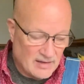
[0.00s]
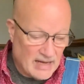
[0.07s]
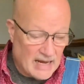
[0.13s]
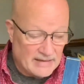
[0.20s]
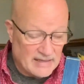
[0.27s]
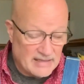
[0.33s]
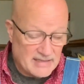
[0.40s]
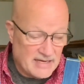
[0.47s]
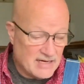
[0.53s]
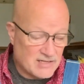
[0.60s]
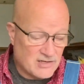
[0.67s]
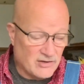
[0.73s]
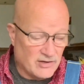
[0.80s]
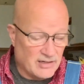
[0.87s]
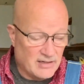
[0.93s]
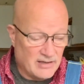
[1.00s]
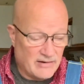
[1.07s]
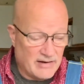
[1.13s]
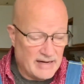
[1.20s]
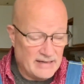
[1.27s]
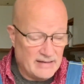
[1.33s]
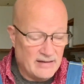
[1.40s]
And they taste good, all
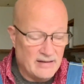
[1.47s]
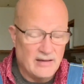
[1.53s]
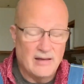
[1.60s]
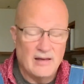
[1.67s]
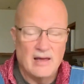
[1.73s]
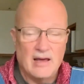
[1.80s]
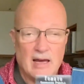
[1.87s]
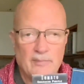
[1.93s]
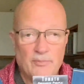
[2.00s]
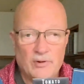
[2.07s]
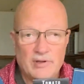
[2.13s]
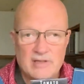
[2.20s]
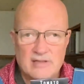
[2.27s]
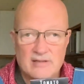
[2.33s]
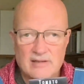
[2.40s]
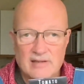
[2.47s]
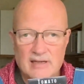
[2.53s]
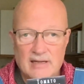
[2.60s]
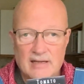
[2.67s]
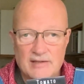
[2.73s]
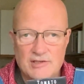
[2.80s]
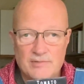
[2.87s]
right? I bought
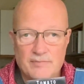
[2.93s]
uh,